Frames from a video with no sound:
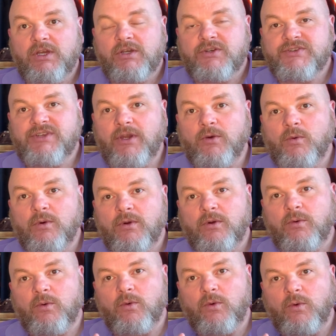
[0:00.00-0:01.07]
So,
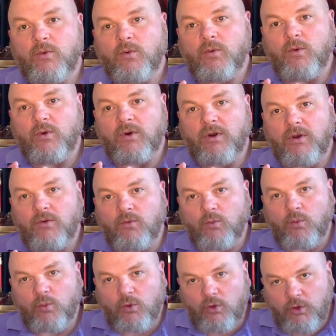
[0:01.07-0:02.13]

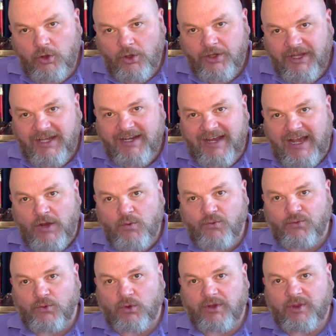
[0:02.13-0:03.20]
looking out
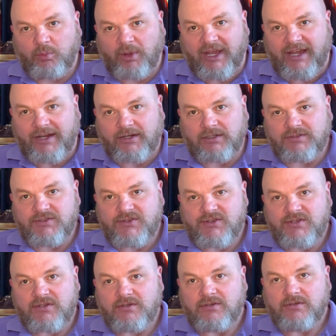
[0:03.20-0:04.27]
for the
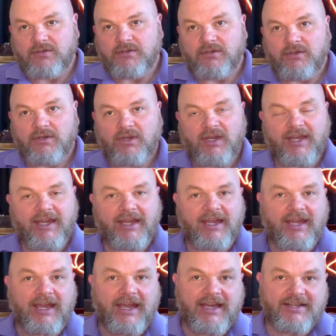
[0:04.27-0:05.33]
patterns,
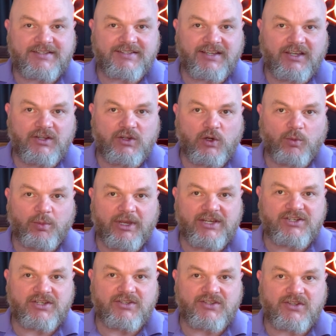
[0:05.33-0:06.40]
asking your
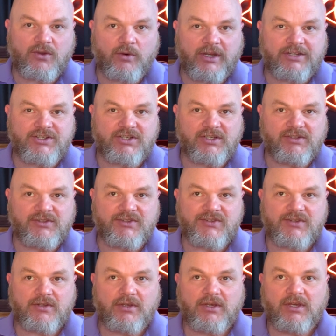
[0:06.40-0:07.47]
patients
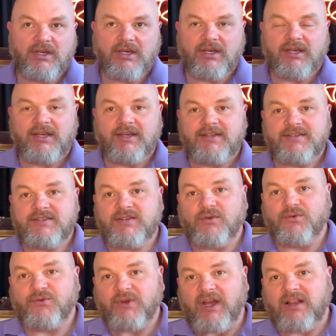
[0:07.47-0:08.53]
questions,
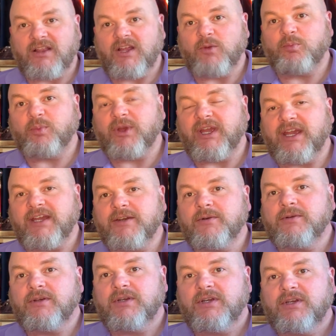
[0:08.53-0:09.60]

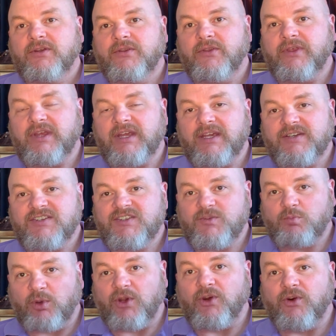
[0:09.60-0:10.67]
developing the
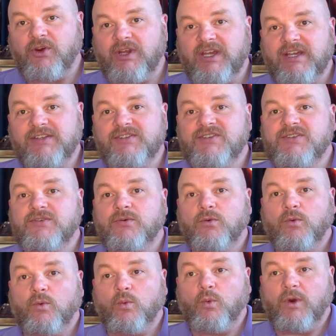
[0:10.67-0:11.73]
experience
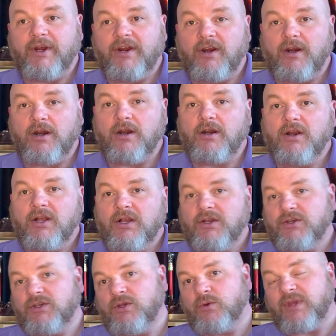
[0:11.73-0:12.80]
where
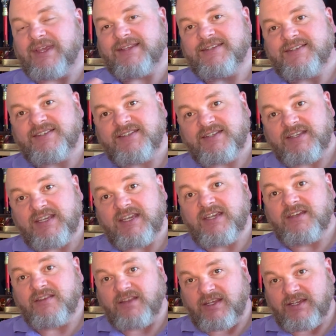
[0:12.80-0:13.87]
you can
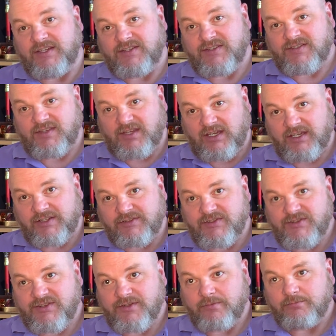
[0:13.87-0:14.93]
see these
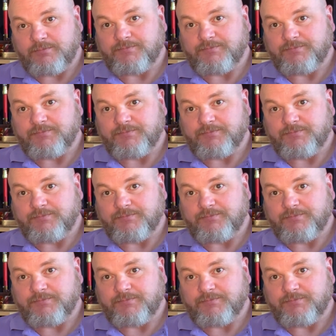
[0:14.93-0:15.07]
things